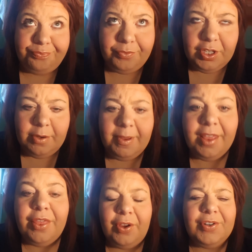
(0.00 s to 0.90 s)
So it'd be
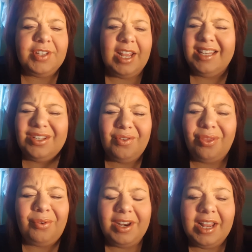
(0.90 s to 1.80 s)
Thursday, so
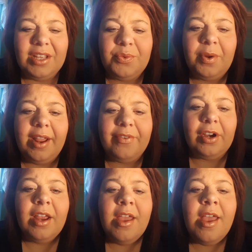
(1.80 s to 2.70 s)
3 days, whatever.